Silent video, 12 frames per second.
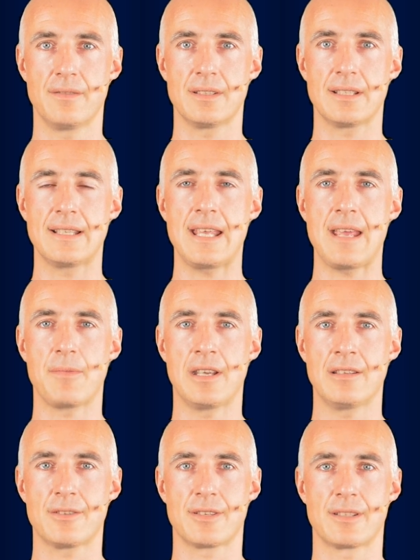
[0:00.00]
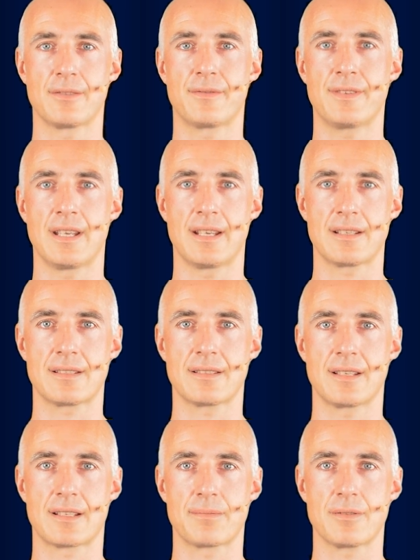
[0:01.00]
Even the name Internet of Things
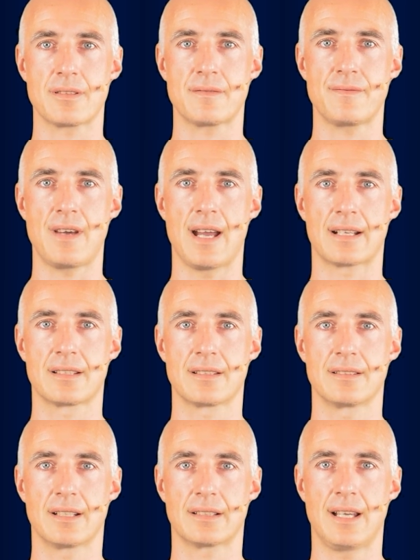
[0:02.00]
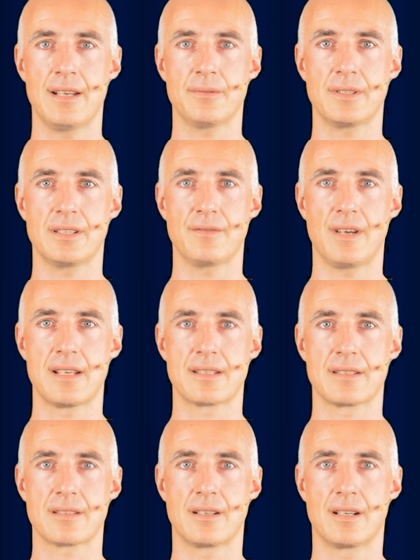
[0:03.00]
exposes the fact that IoT
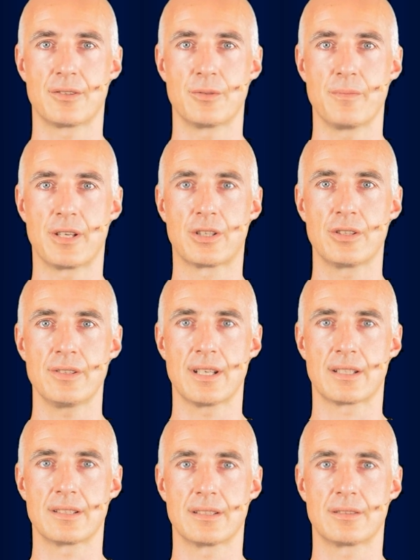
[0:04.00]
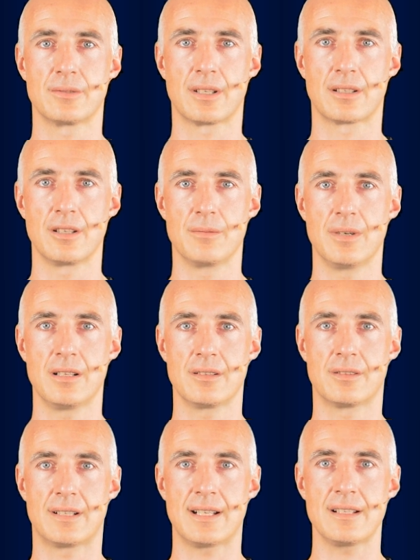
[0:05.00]
devices are to be connected to the global
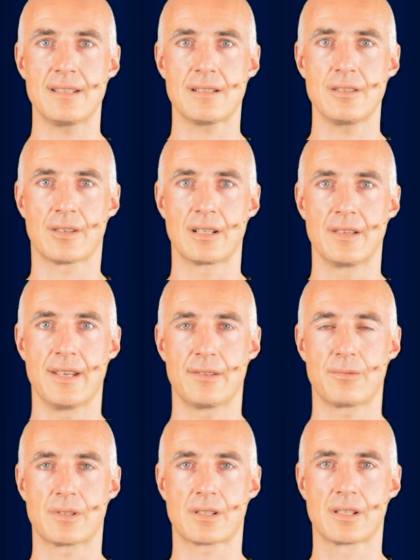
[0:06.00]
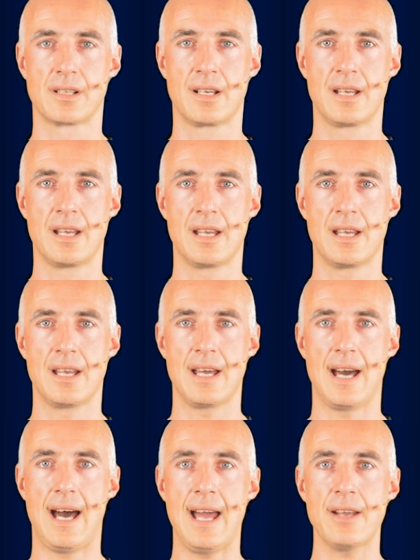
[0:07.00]
or at least local network.
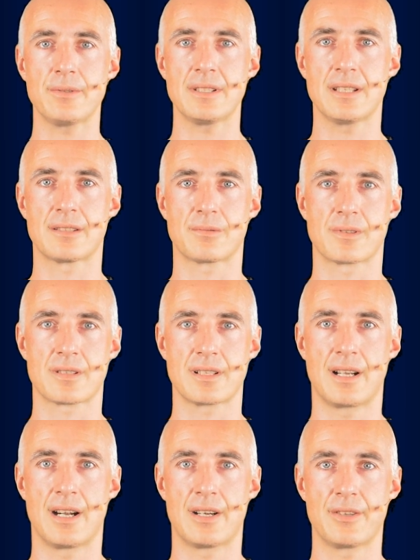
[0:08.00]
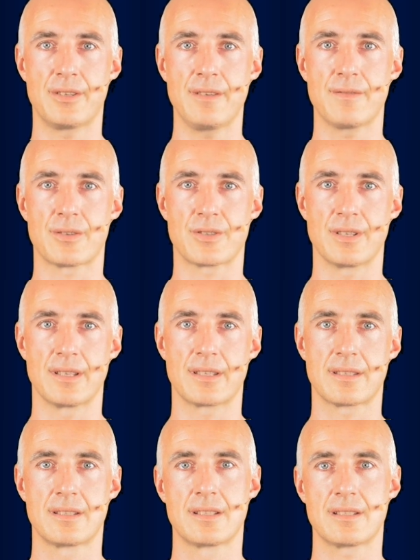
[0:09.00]
IoT networks are
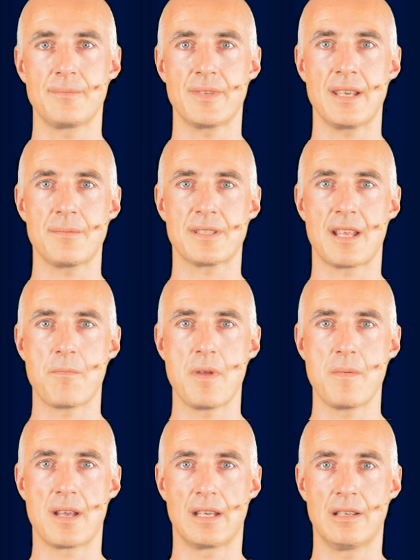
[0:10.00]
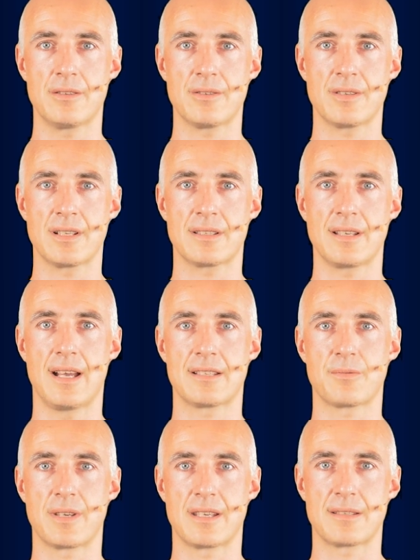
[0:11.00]
divergent. Sometimes they mimic Internet
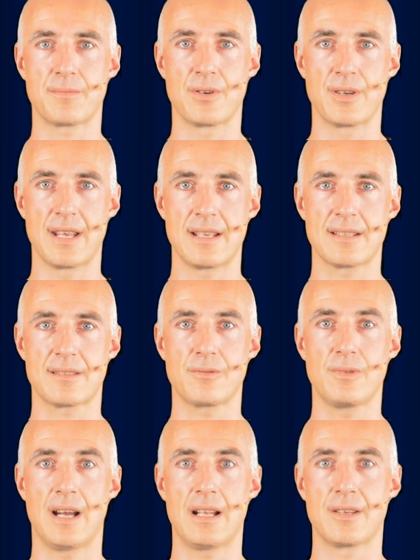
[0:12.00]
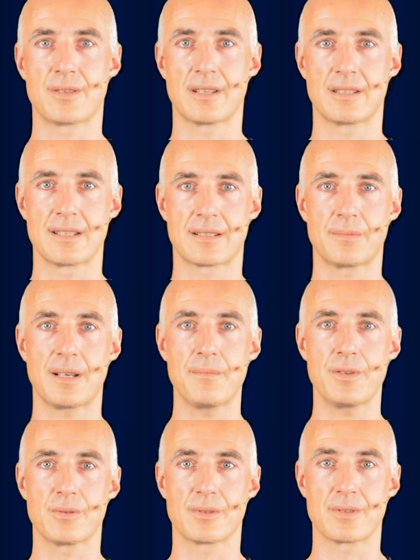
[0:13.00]
as we experience while using desktop
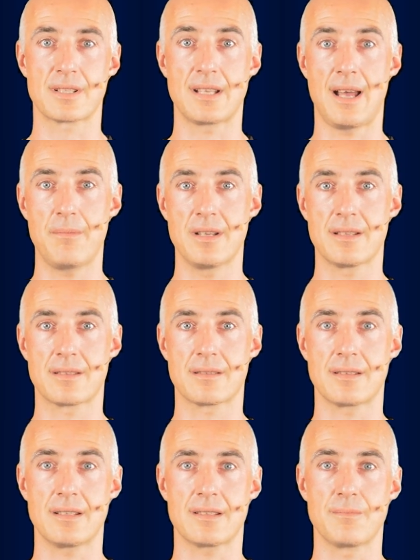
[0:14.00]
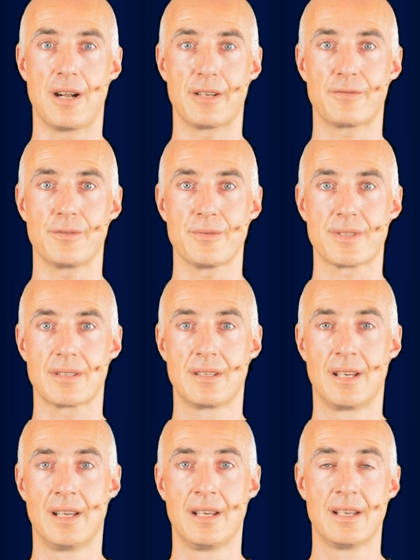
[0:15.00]
computers, tablets, and smartphones.
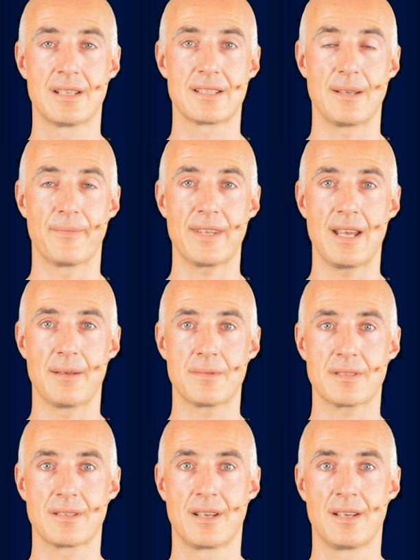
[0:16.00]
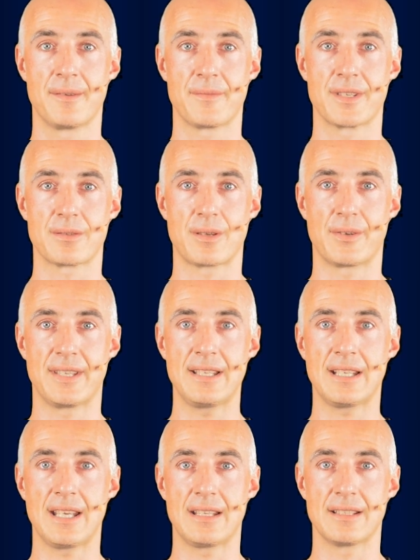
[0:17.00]
Sometimes those are
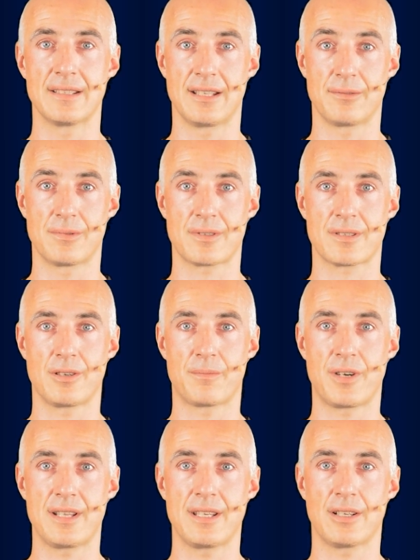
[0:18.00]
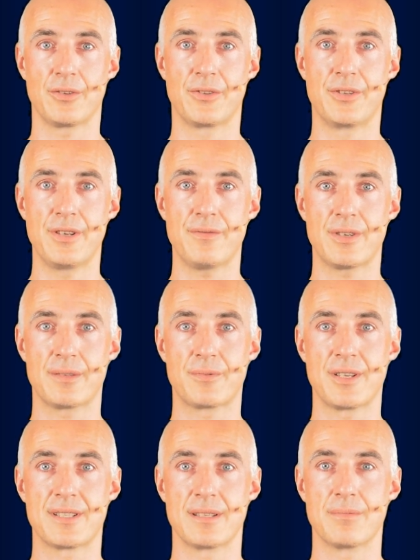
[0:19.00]
dedicated networks operating on different
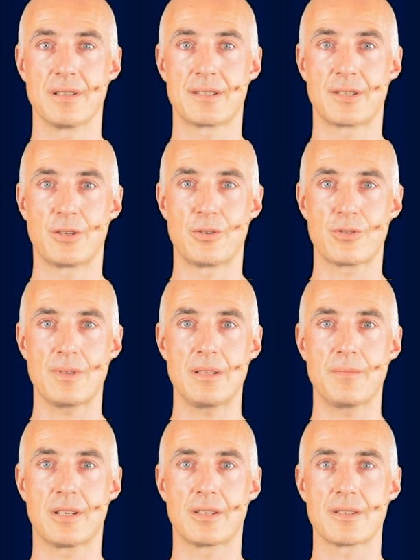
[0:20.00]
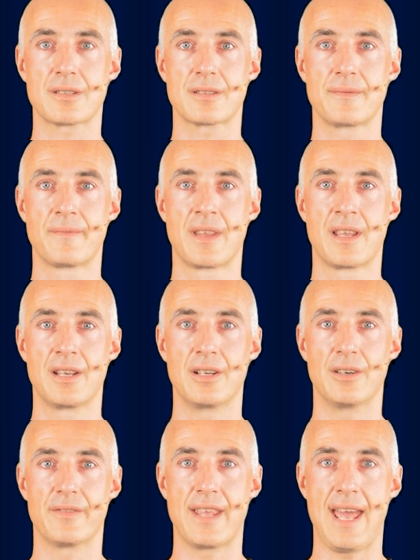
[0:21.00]
principles, usually because
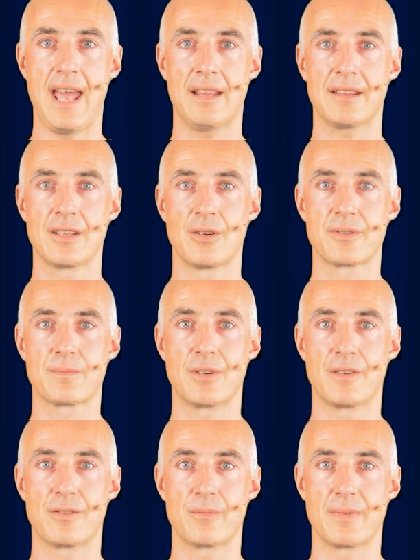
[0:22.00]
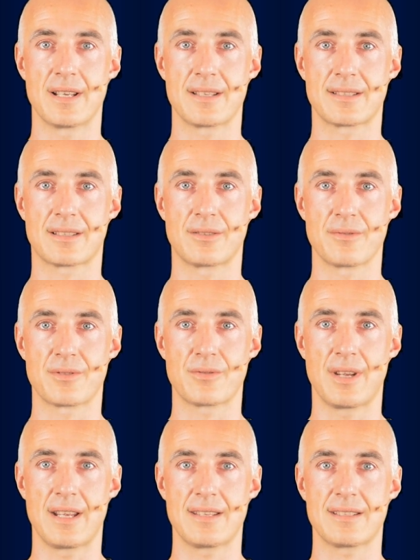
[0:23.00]
of the end node's performance
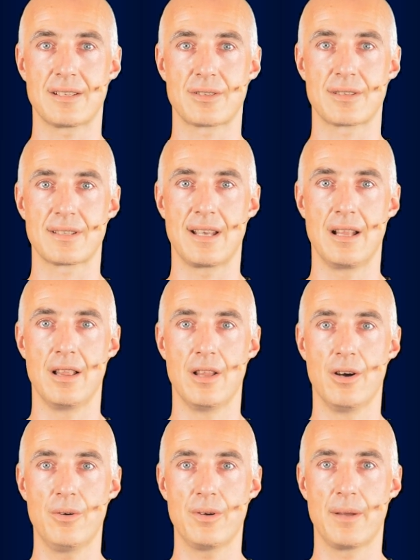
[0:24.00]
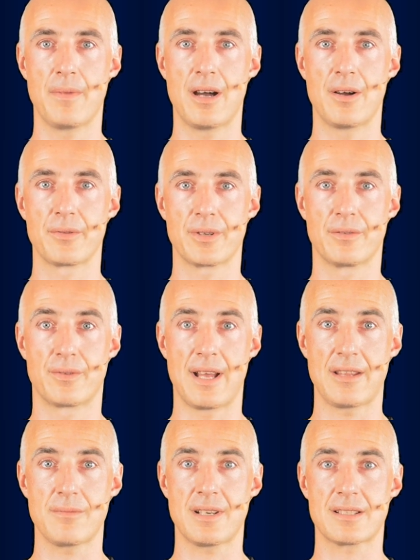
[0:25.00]
constraints such as a low amount of
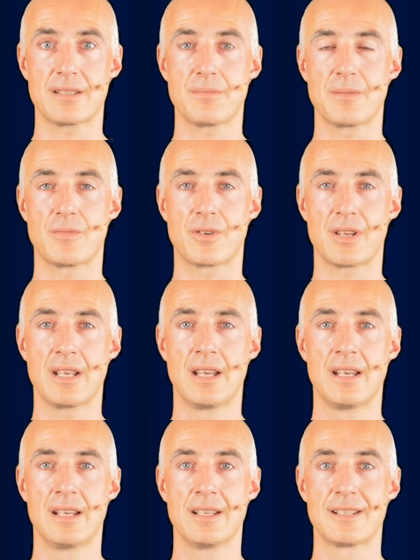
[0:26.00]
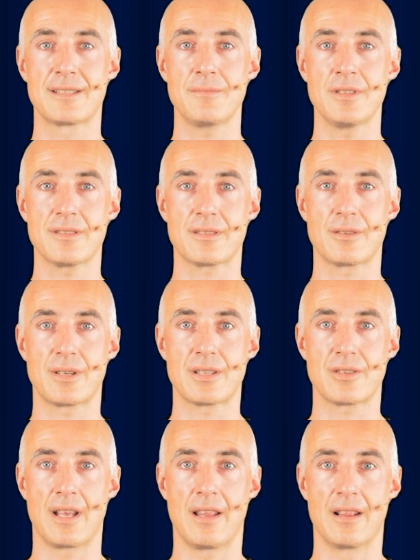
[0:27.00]
random access memory, small
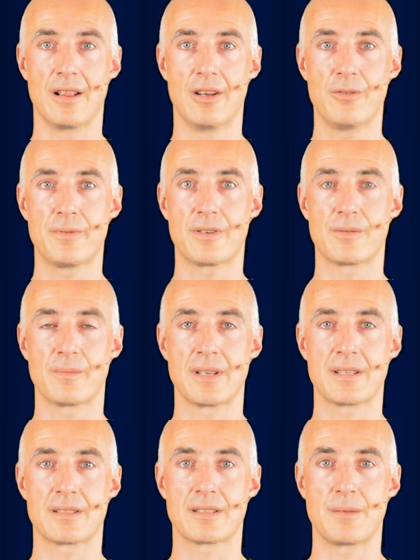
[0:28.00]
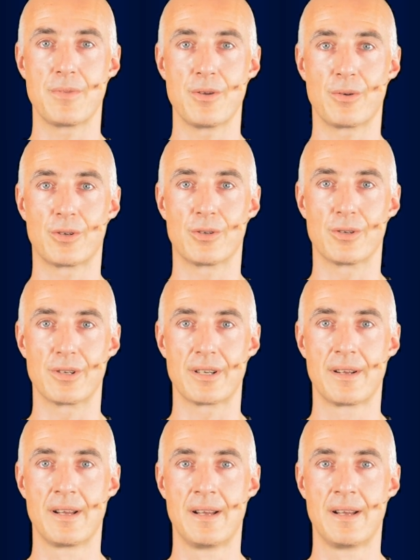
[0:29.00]
storage, and low performance CPU core.